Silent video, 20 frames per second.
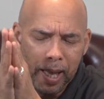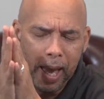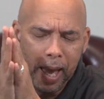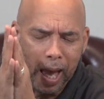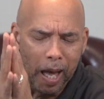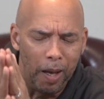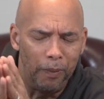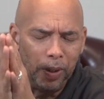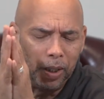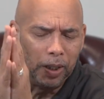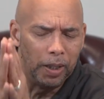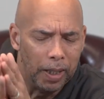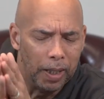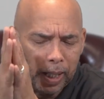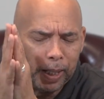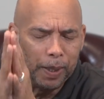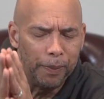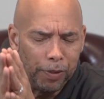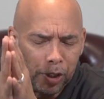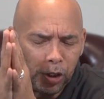having
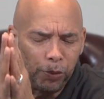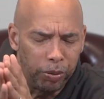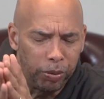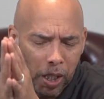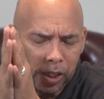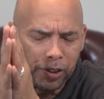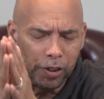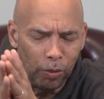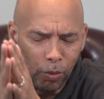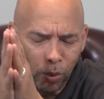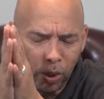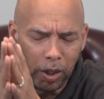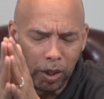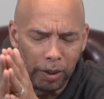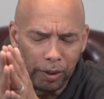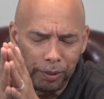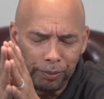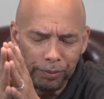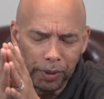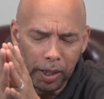loved this present
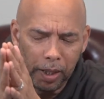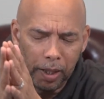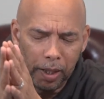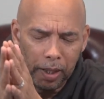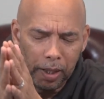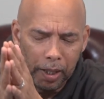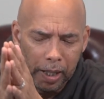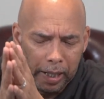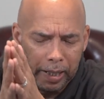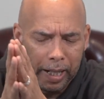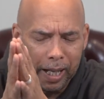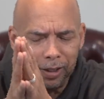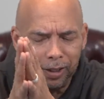world, and